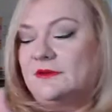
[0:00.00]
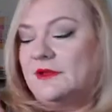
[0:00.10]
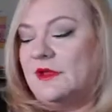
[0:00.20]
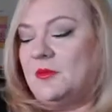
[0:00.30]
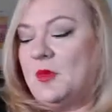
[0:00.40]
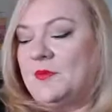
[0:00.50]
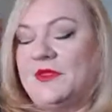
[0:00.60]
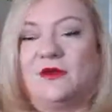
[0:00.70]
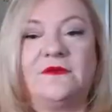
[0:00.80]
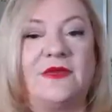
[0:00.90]
I'll pop
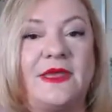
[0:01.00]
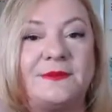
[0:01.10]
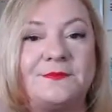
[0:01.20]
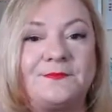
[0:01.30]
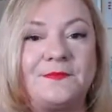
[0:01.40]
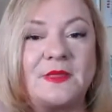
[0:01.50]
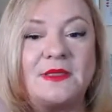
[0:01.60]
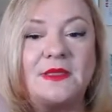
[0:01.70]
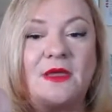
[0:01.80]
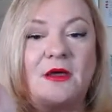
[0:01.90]
that over there.
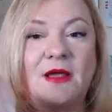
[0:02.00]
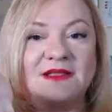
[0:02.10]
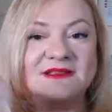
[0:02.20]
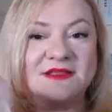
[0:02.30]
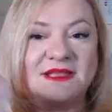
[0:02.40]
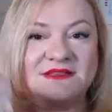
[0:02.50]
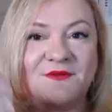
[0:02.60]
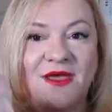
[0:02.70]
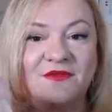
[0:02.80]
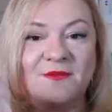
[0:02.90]
All right, so that's
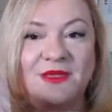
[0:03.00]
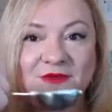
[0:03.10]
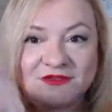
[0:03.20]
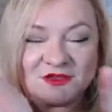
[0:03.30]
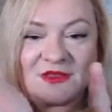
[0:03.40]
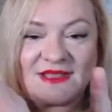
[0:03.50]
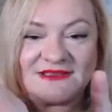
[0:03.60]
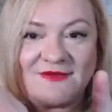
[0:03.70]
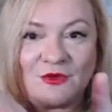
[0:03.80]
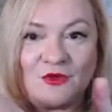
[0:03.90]
5 ml. So
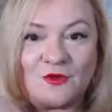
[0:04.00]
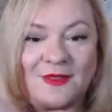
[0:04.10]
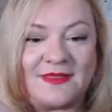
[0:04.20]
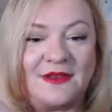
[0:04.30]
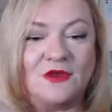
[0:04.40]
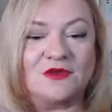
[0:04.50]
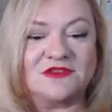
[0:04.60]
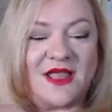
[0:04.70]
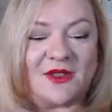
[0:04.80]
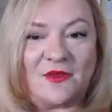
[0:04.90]
let's have a look what that
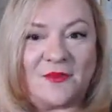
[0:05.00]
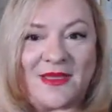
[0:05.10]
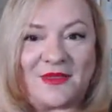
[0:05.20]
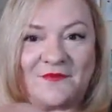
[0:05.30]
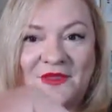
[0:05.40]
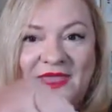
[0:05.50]
looks like on the back of the